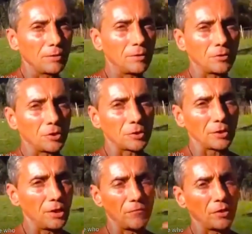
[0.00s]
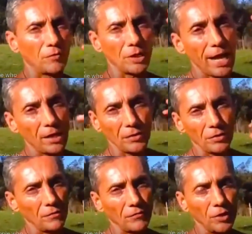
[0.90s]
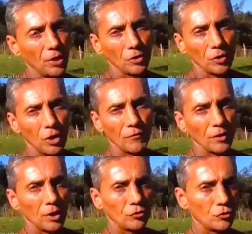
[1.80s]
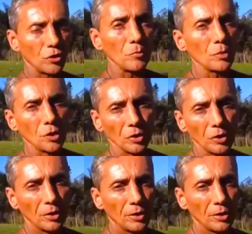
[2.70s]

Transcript: you just live in a reality of, of dreamhood.